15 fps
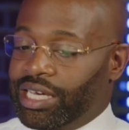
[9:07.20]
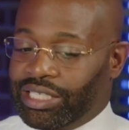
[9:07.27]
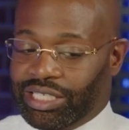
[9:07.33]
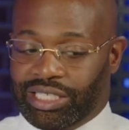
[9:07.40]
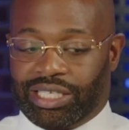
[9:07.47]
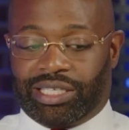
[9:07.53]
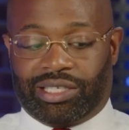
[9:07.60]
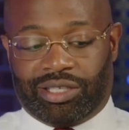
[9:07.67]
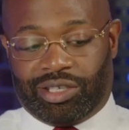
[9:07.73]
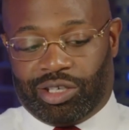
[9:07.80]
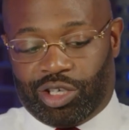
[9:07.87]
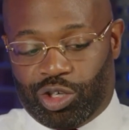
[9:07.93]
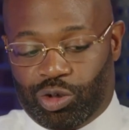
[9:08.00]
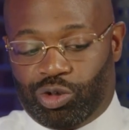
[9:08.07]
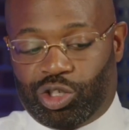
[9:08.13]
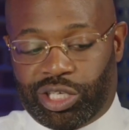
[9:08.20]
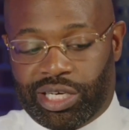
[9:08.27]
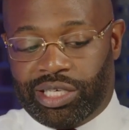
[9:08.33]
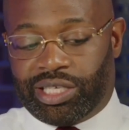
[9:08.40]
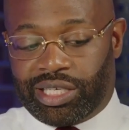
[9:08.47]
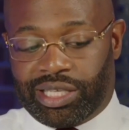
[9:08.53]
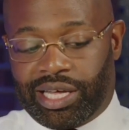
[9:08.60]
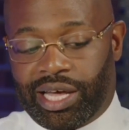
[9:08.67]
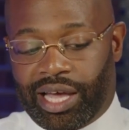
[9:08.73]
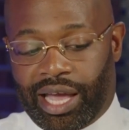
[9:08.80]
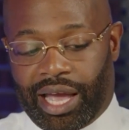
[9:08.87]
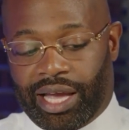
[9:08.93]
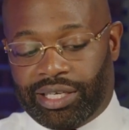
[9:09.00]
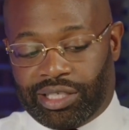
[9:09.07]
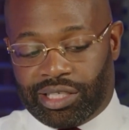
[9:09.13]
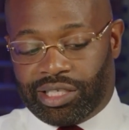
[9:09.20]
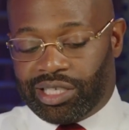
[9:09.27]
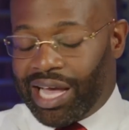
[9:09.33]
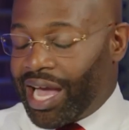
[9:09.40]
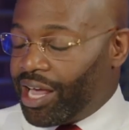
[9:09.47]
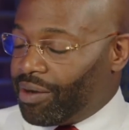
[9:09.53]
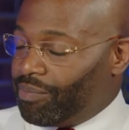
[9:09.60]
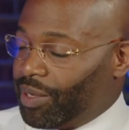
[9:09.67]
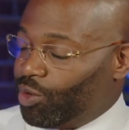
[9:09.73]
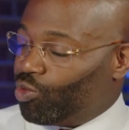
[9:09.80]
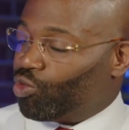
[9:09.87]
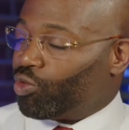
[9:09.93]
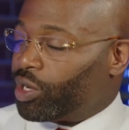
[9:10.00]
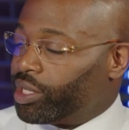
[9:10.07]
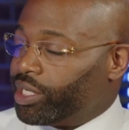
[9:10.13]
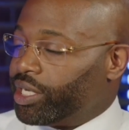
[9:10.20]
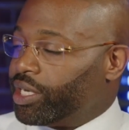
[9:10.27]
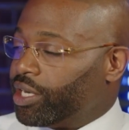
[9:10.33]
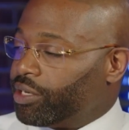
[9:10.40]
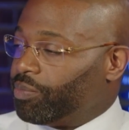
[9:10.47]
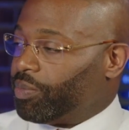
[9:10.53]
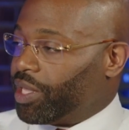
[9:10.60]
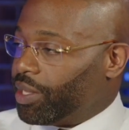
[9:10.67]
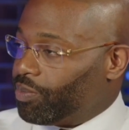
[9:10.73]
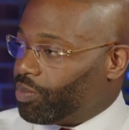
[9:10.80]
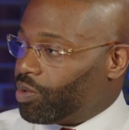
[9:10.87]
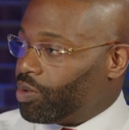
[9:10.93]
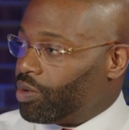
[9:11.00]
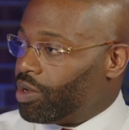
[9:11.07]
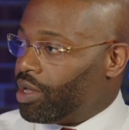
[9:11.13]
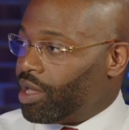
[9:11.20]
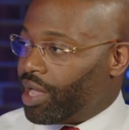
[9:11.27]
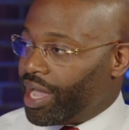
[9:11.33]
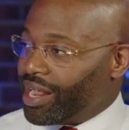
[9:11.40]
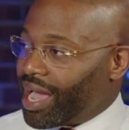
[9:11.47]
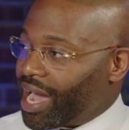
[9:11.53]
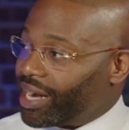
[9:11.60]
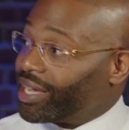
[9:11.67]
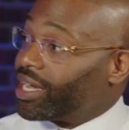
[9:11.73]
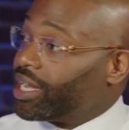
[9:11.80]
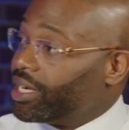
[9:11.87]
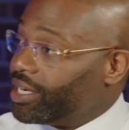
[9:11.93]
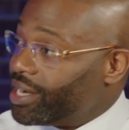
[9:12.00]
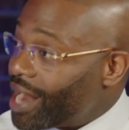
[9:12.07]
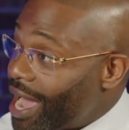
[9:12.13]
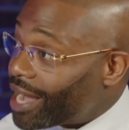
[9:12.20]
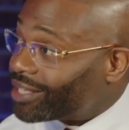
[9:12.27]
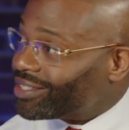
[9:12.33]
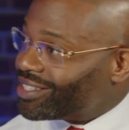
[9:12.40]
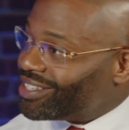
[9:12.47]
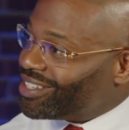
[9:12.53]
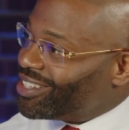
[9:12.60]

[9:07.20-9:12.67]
It's just you teaching the agents how to be really good people and how to connect.